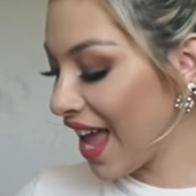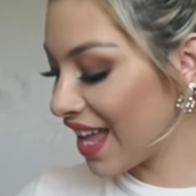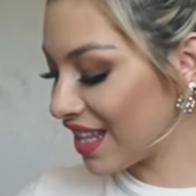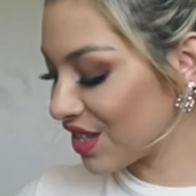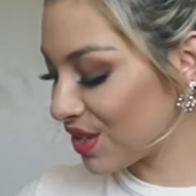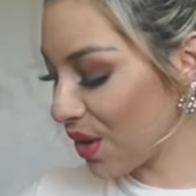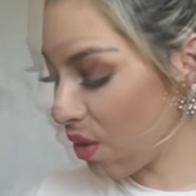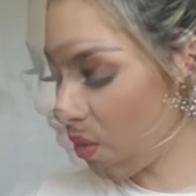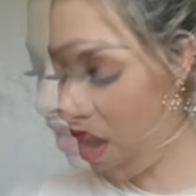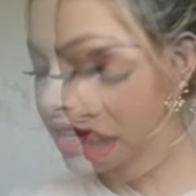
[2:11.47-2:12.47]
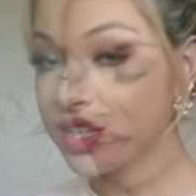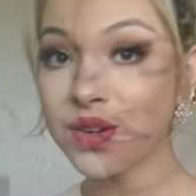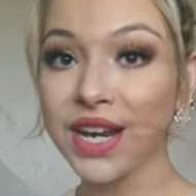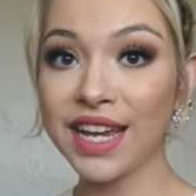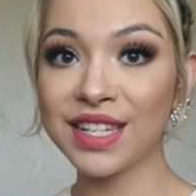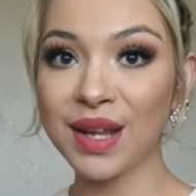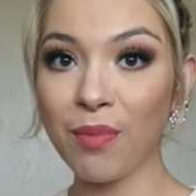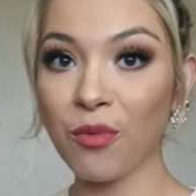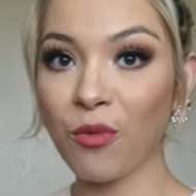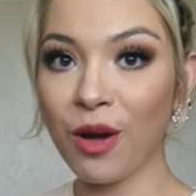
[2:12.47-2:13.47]
And so, so next
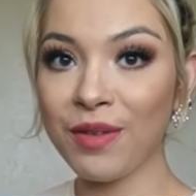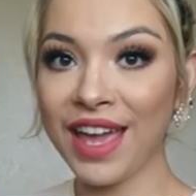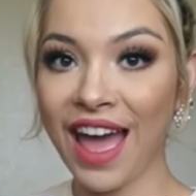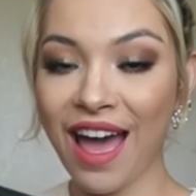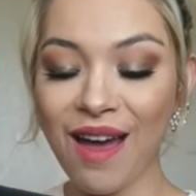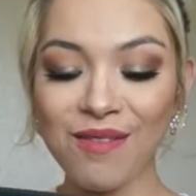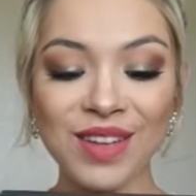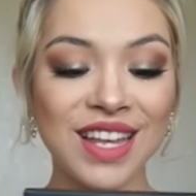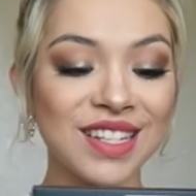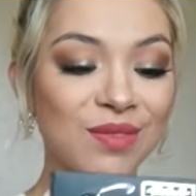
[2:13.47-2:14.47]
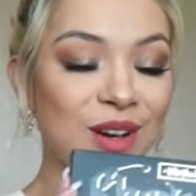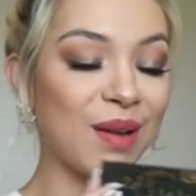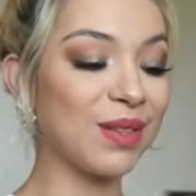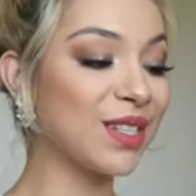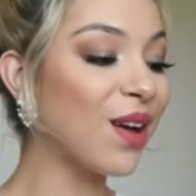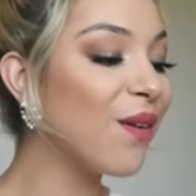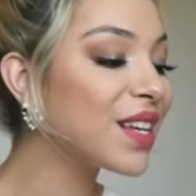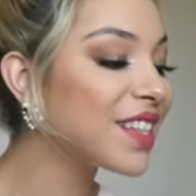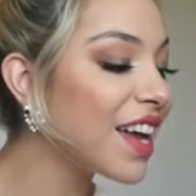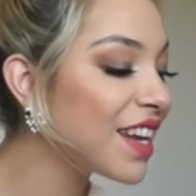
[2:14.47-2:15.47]
up, what we have is what I'm so
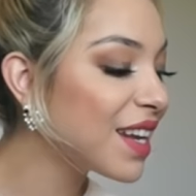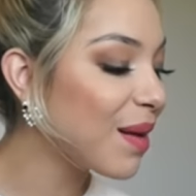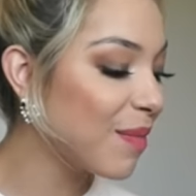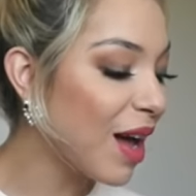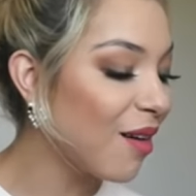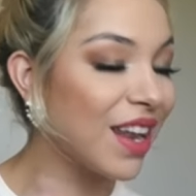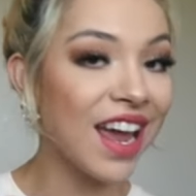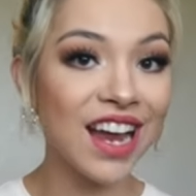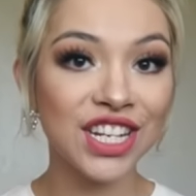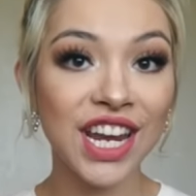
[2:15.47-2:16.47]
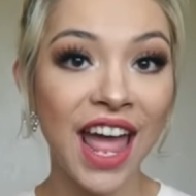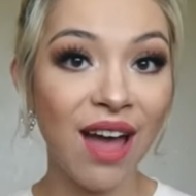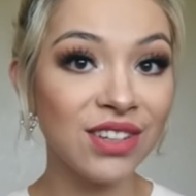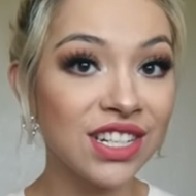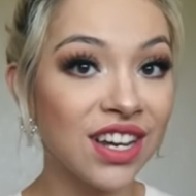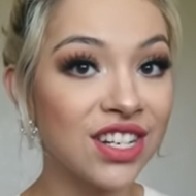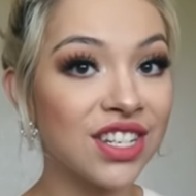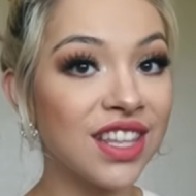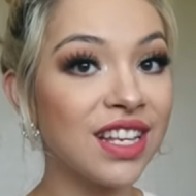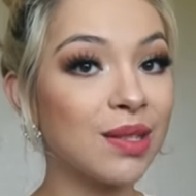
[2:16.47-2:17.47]
excited about. And I actually haven't
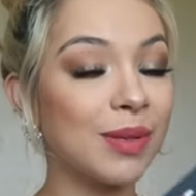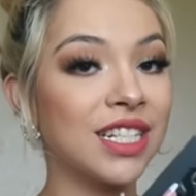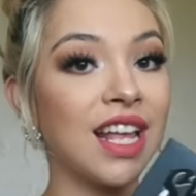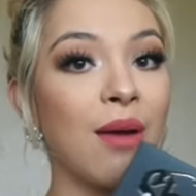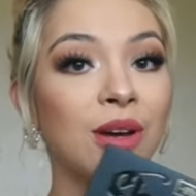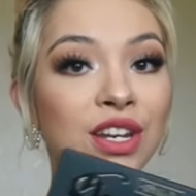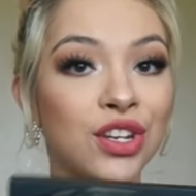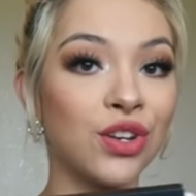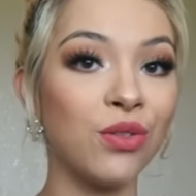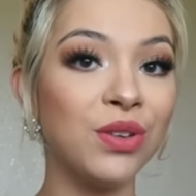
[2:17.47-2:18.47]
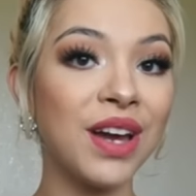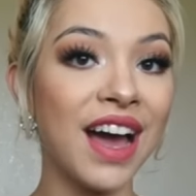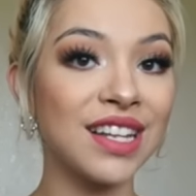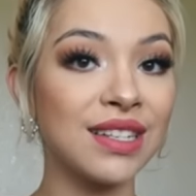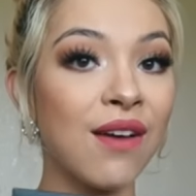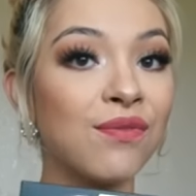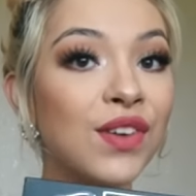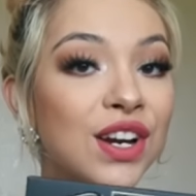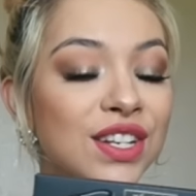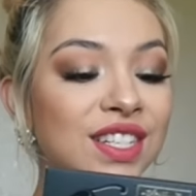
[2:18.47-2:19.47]
touched this because I wanted to show you guys
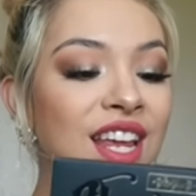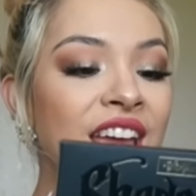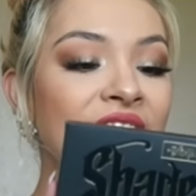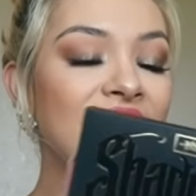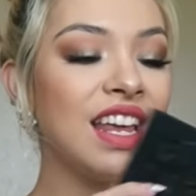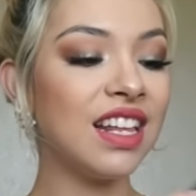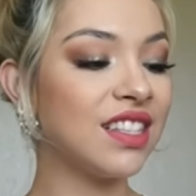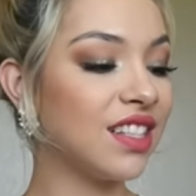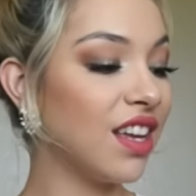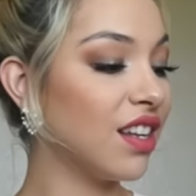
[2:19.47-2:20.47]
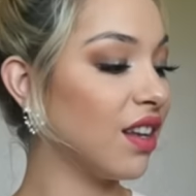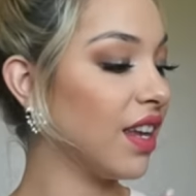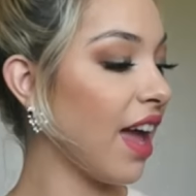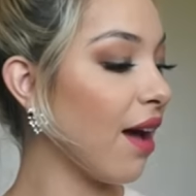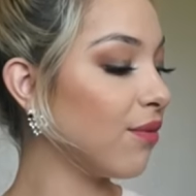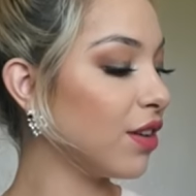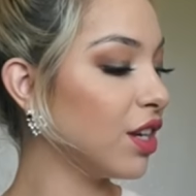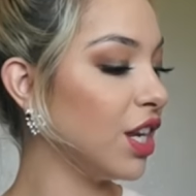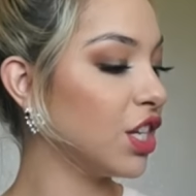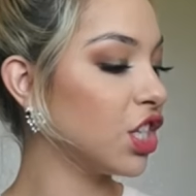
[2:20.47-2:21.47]
first and it's the Kat
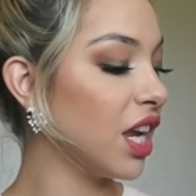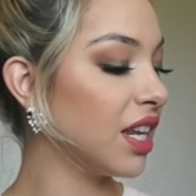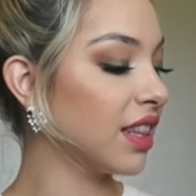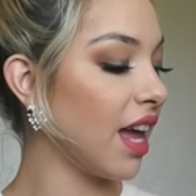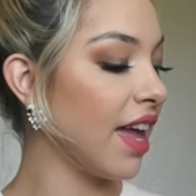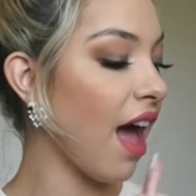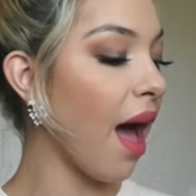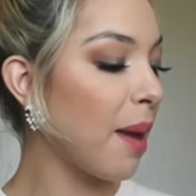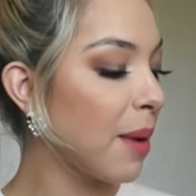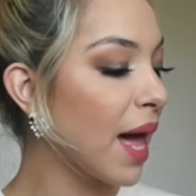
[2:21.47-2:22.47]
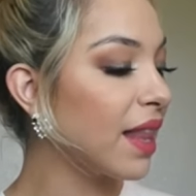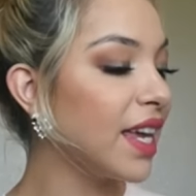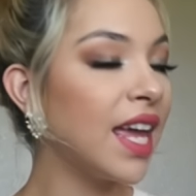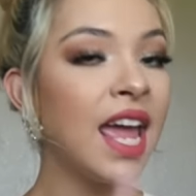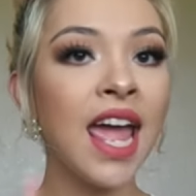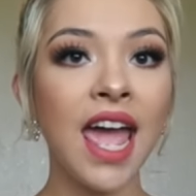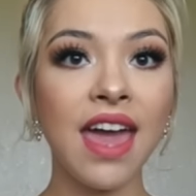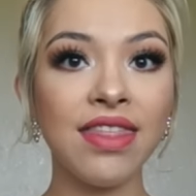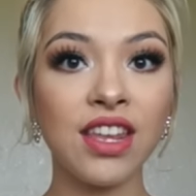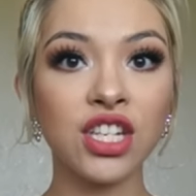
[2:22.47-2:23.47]
Von D Shade and Light Eye Palette,
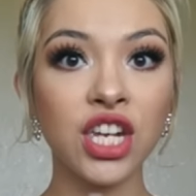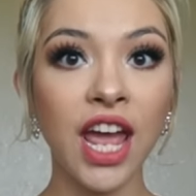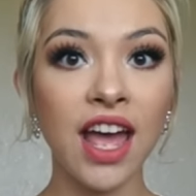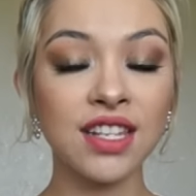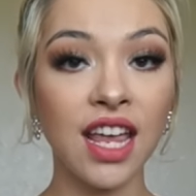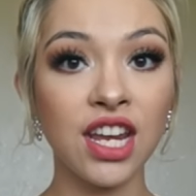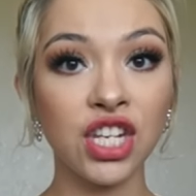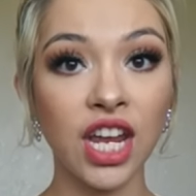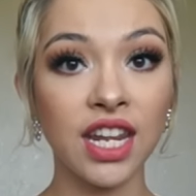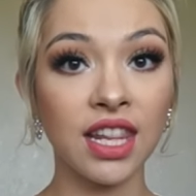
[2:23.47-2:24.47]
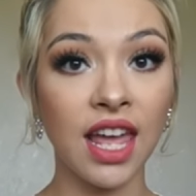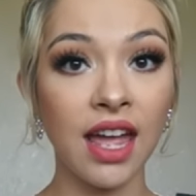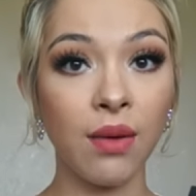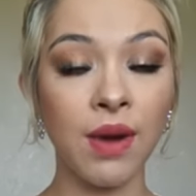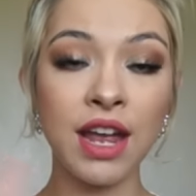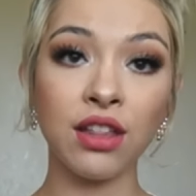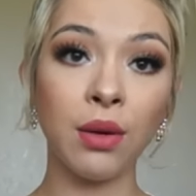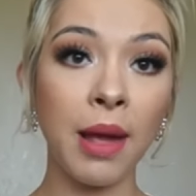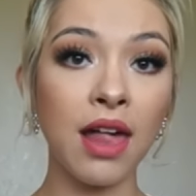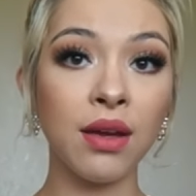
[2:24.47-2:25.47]
and she has a Shade and Light
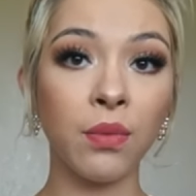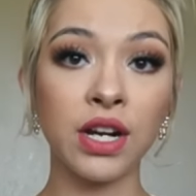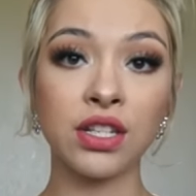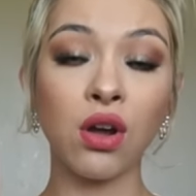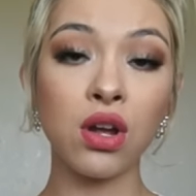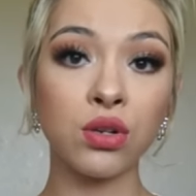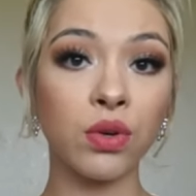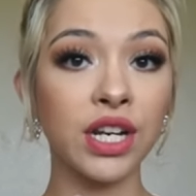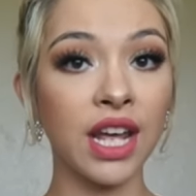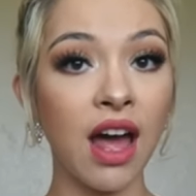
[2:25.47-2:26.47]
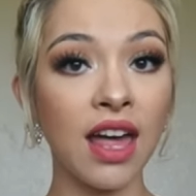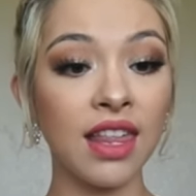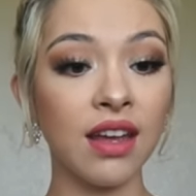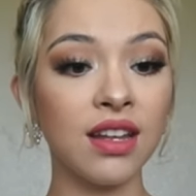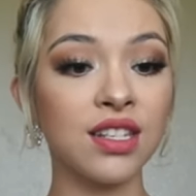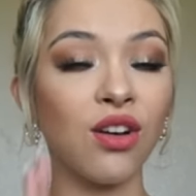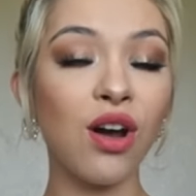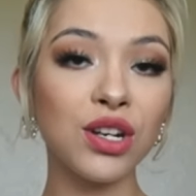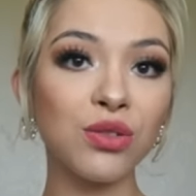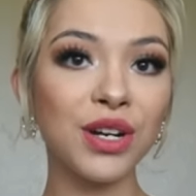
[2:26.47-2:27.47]
regular palette where it's contouring highlight. It's a
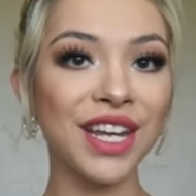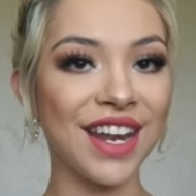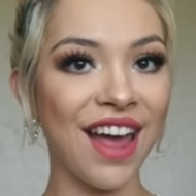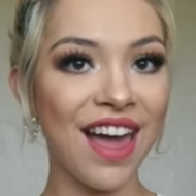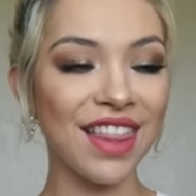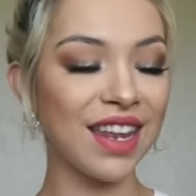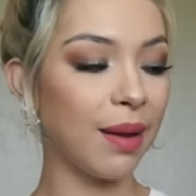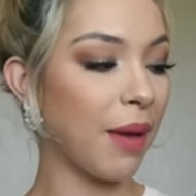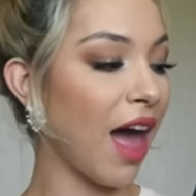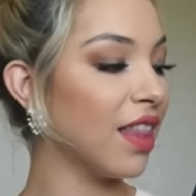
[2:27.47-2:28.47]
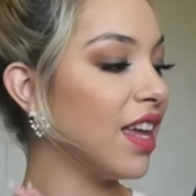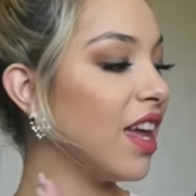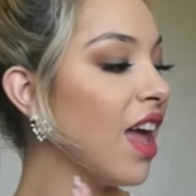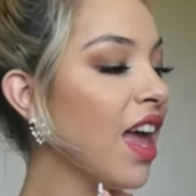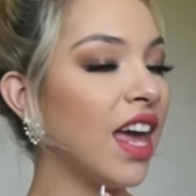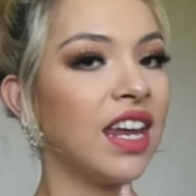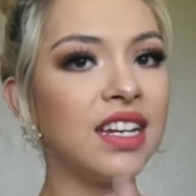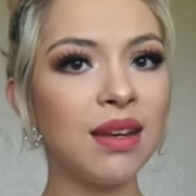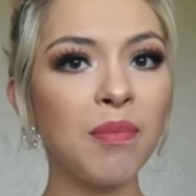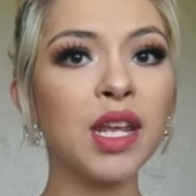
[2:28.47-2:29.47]
contouring and highlighting palette, and
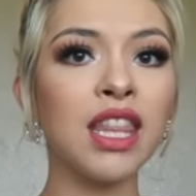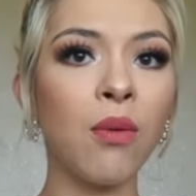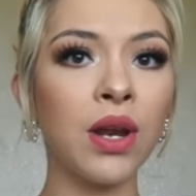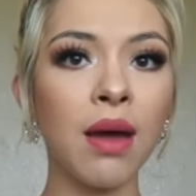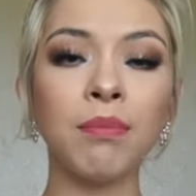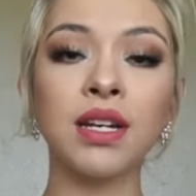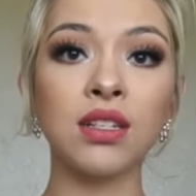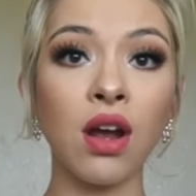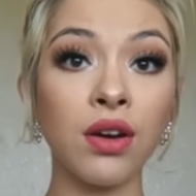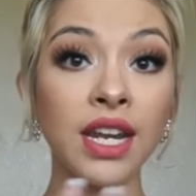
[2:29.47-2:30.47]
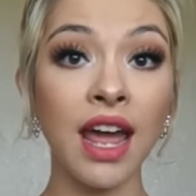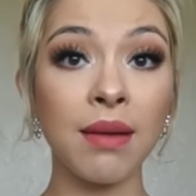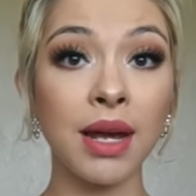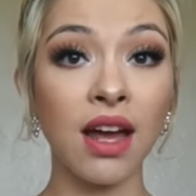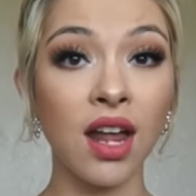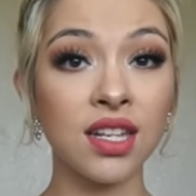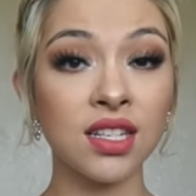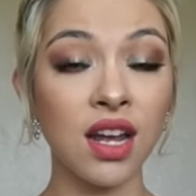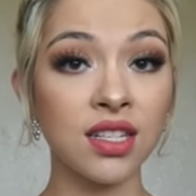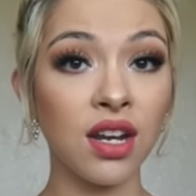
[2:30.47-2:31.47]
I didn't pick that one up because I already had my
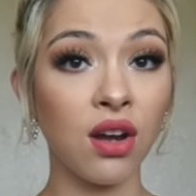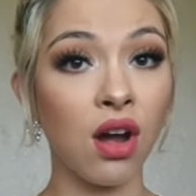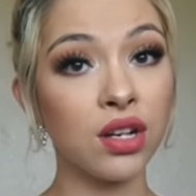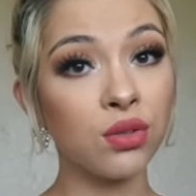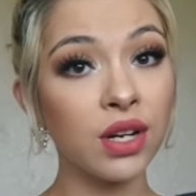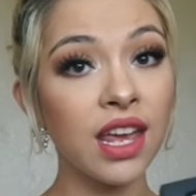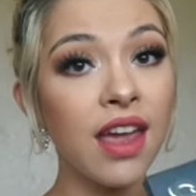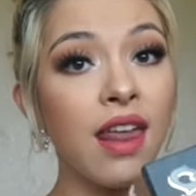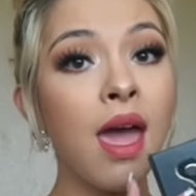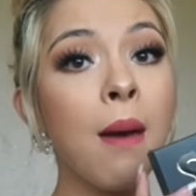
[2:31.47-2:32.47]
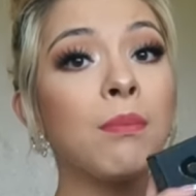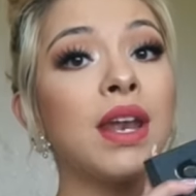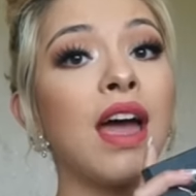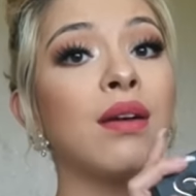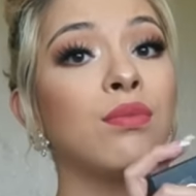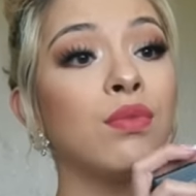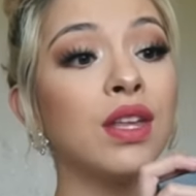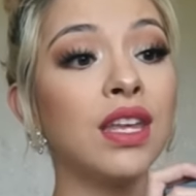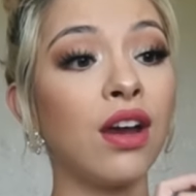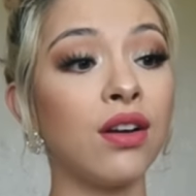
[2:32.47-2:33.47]
Anastasia contour kit, but I
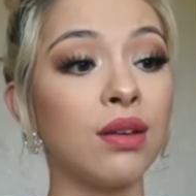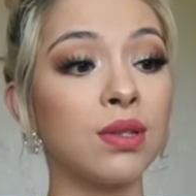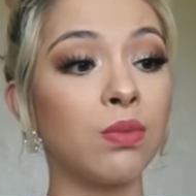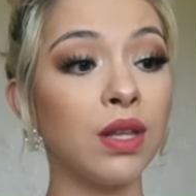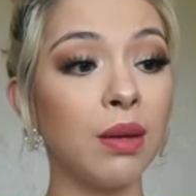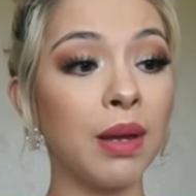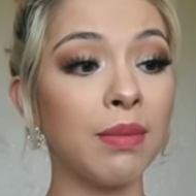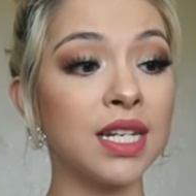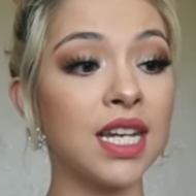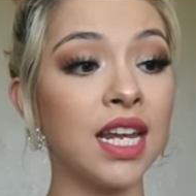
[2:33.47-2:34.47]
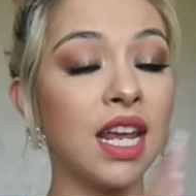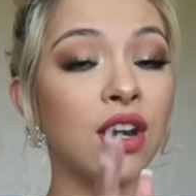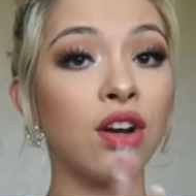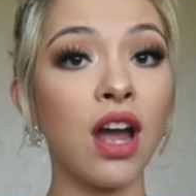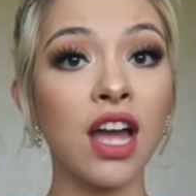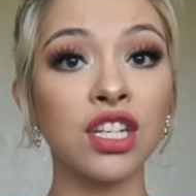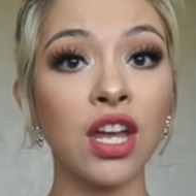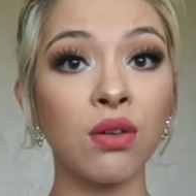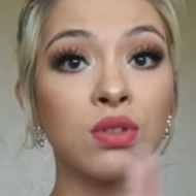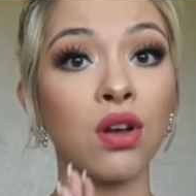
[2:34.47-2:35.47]
really heard it was really pigmented, and her
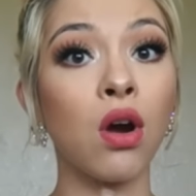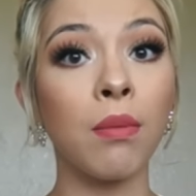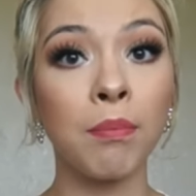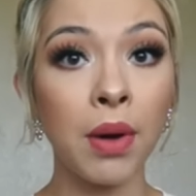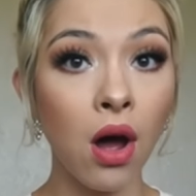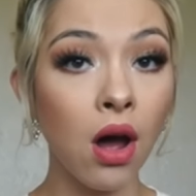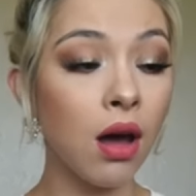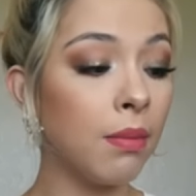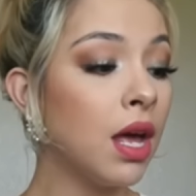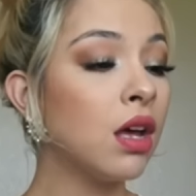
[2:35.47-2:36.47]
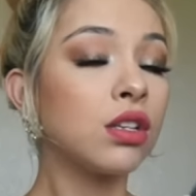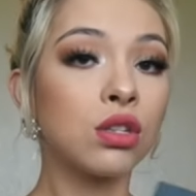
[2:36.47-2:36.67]
eyeshadows are bomb.